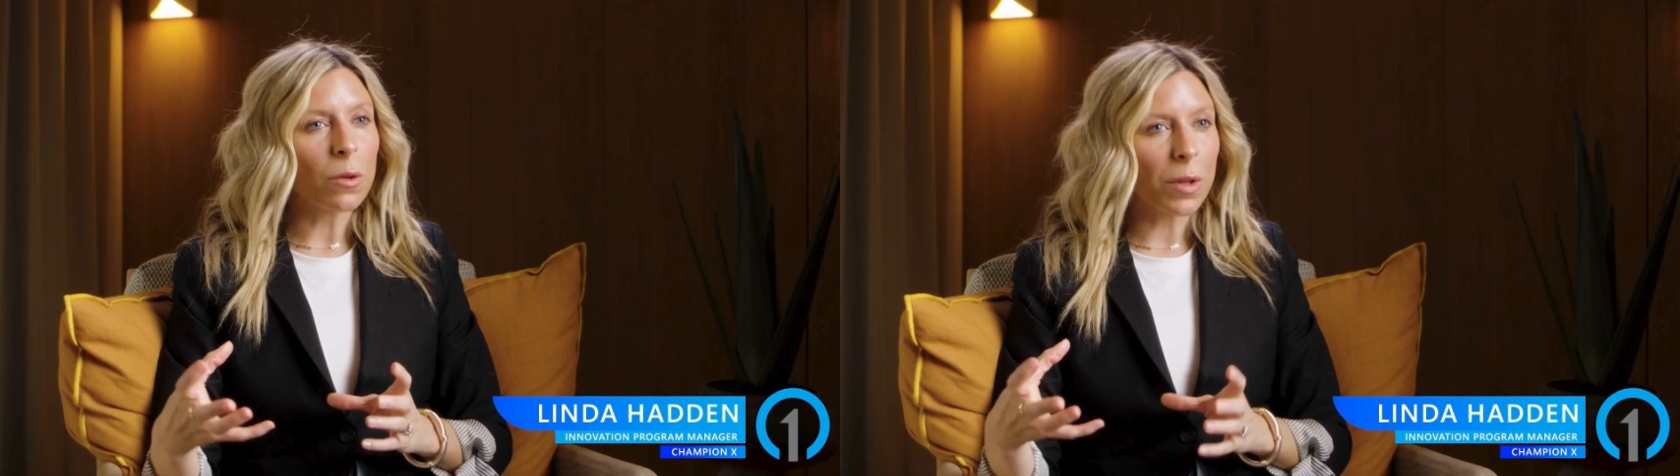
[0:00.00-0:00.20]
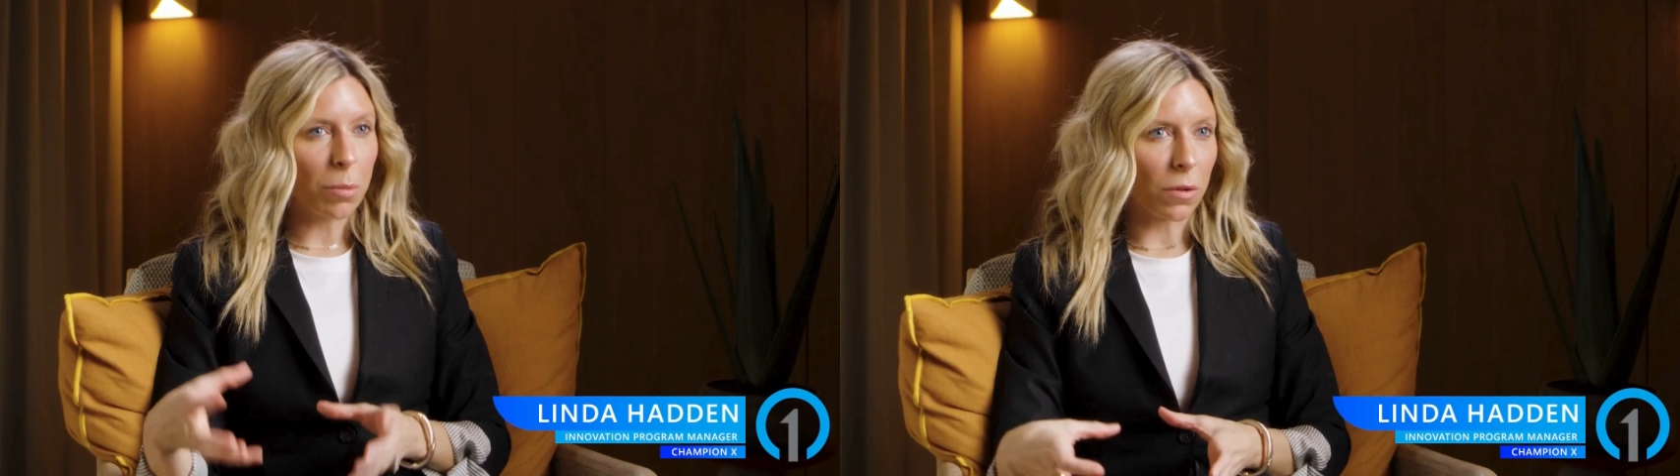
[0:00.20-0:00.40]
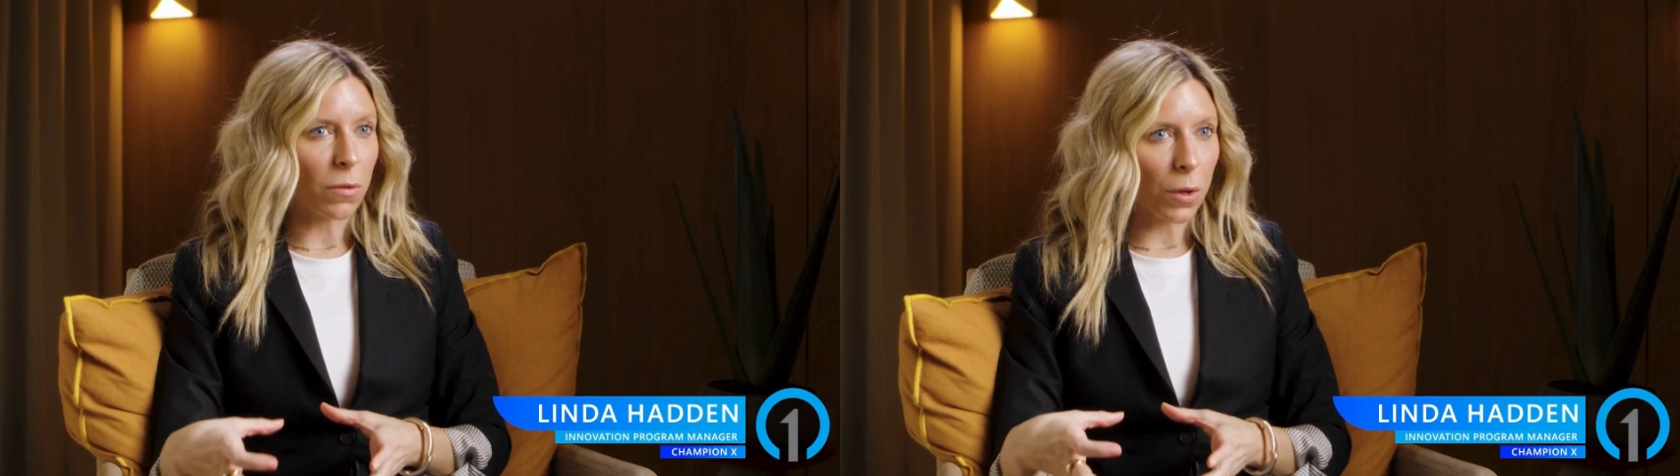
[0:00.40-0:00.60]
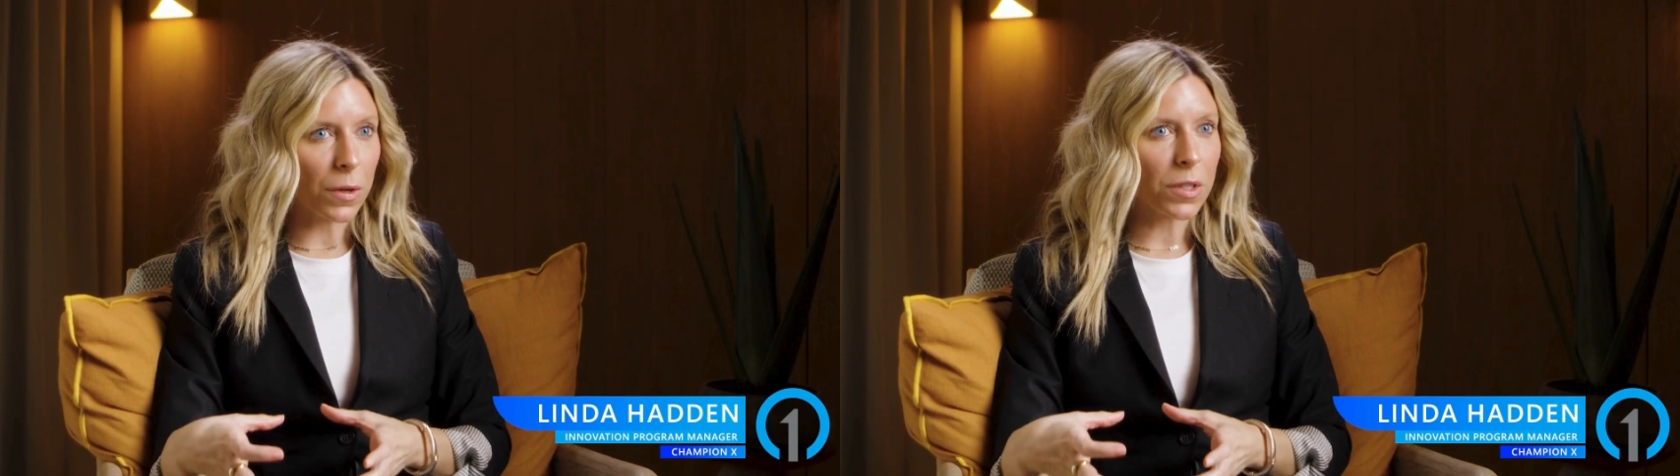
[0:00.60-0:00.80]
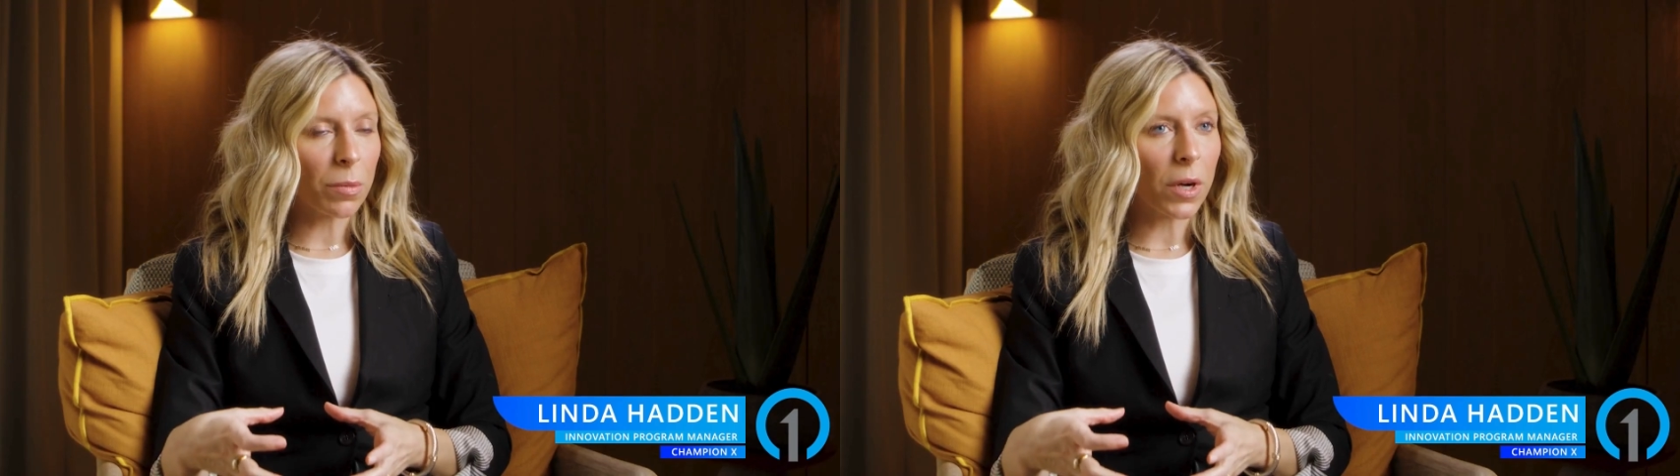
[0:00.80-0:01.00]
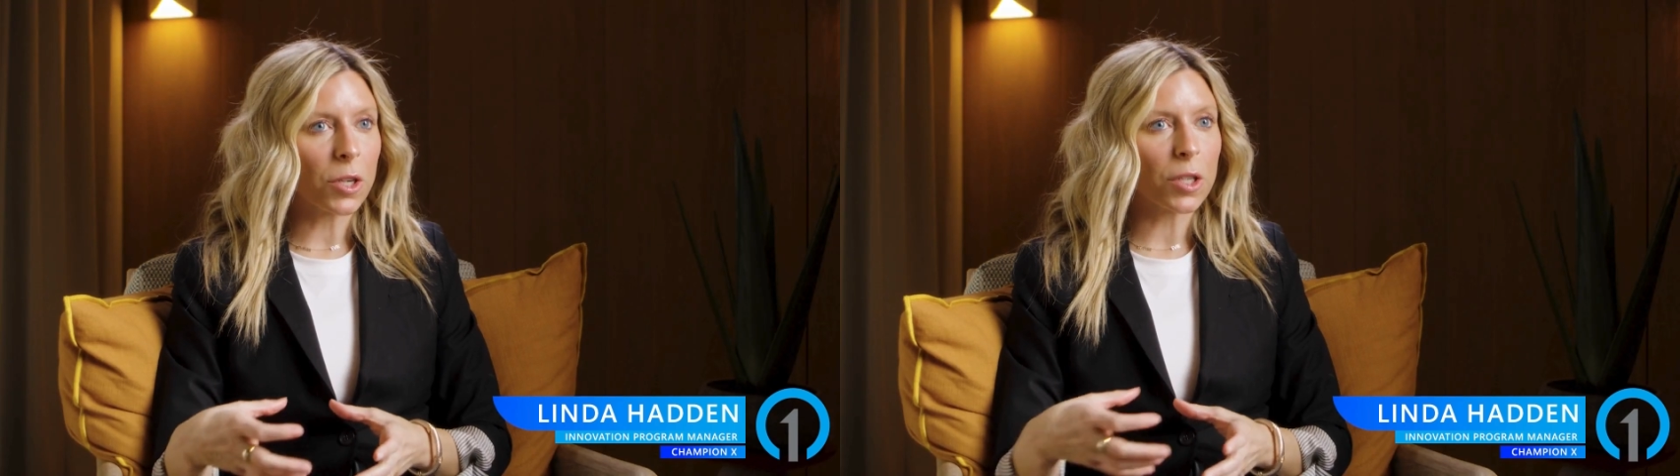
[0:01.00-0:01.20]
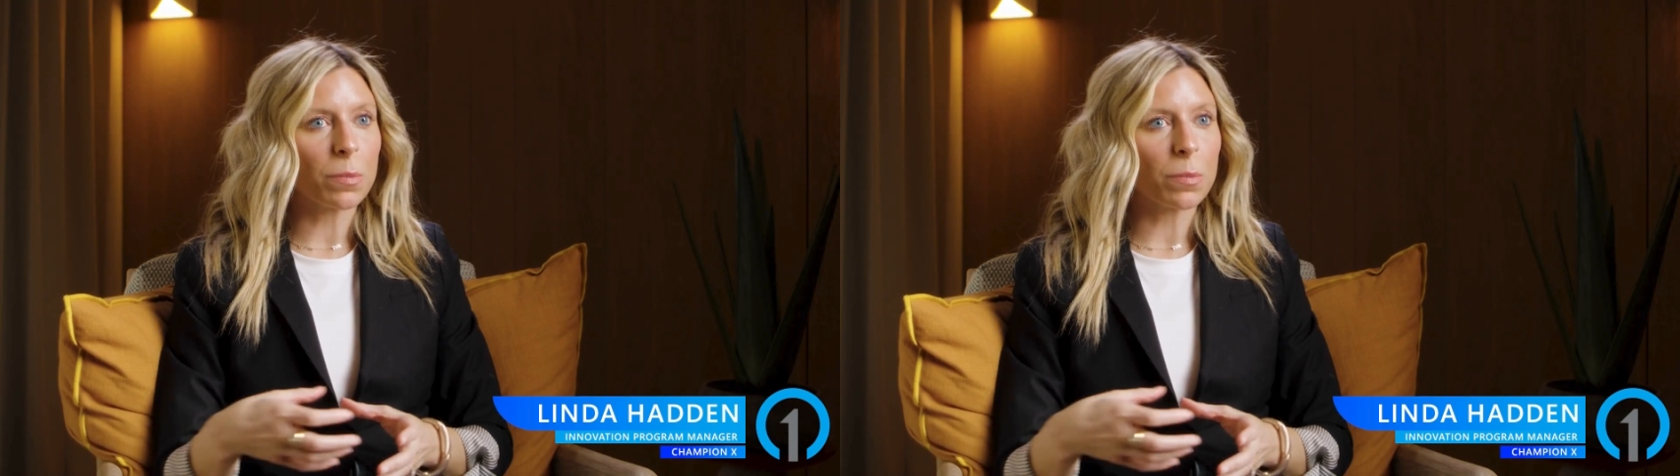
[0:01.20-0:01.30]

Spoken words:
only portfolios of projects,